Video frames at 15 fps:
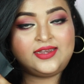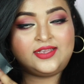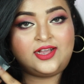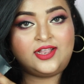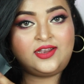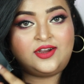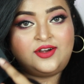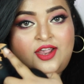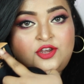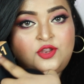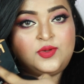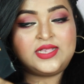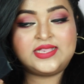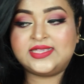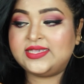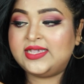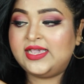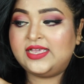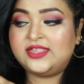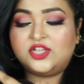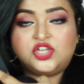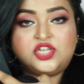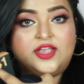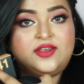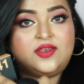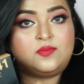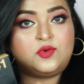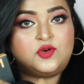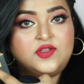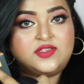in color, and you can see the shade
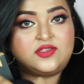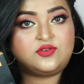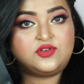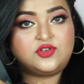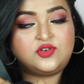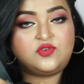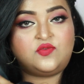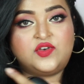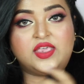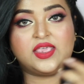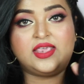number is written over